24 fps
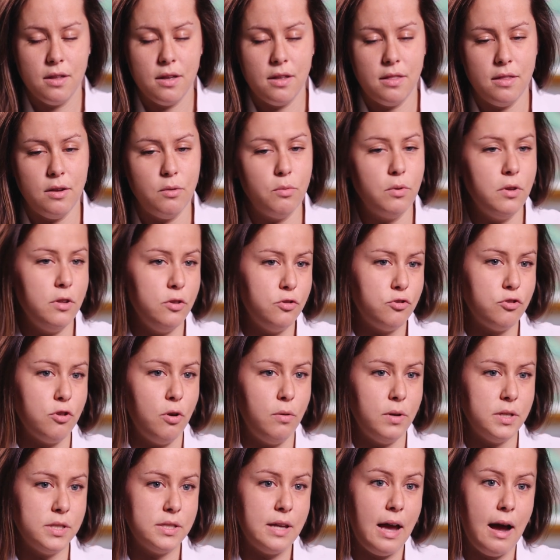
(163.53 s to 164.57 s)
And they really
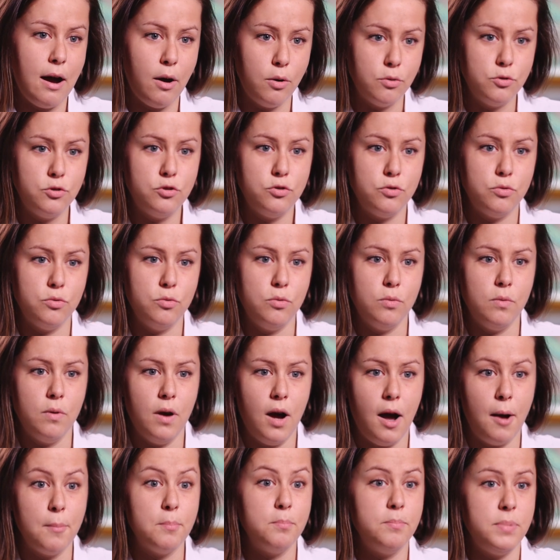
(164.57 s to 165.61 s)
show us how to
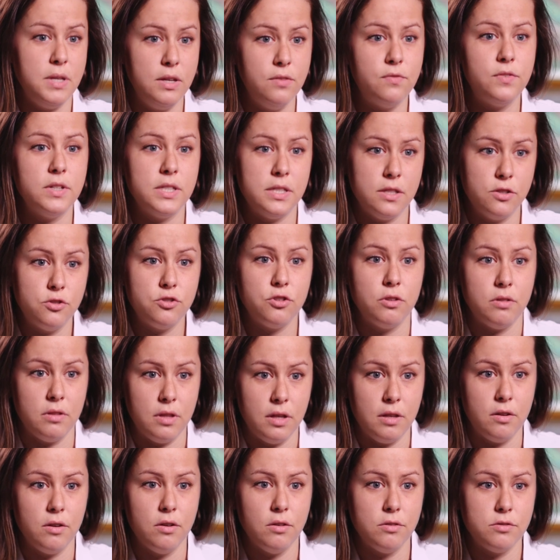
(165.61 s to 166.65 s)
um, be physician
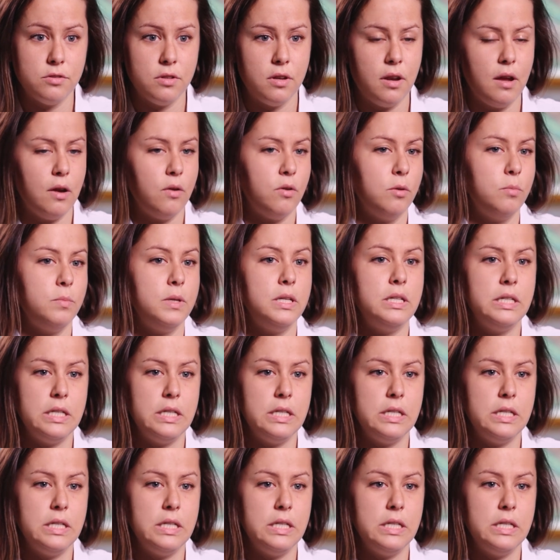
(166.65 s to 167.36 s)
leaders and how to be